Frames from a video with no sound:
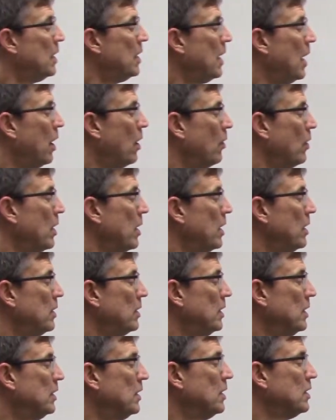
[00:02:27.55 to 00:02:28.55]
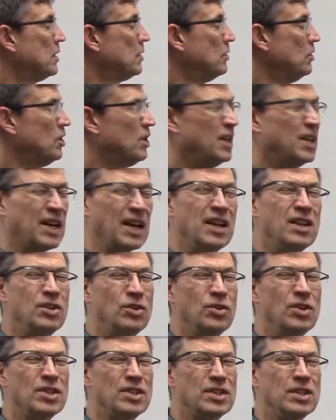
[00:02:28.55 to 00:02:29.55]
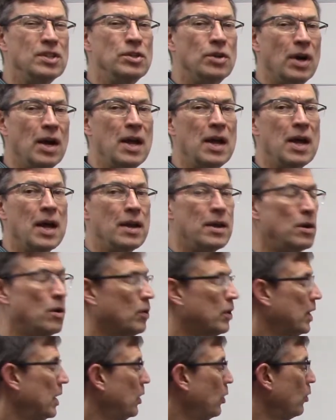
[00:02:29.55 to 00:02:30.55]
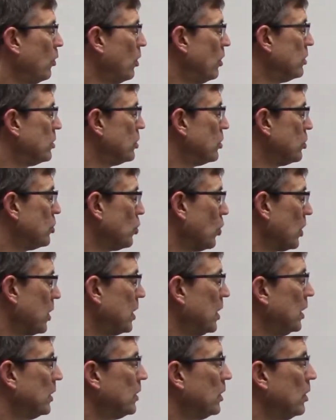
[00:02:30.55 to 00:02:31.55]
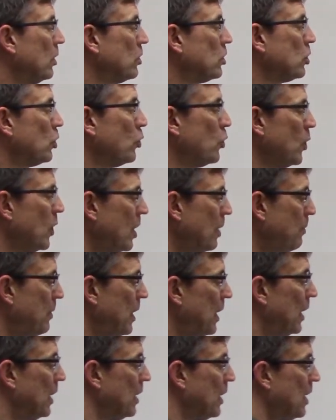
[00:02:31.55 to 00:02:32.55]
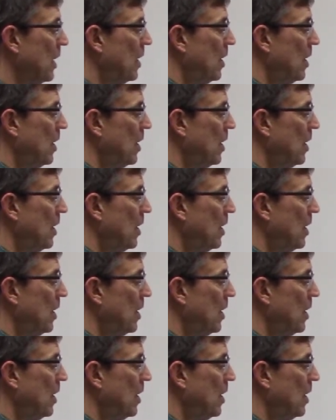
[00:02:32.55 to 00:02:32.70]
Now, this is, you can kind of do this in your head, okay? Or there's a shortcut that I'll show you in a minute.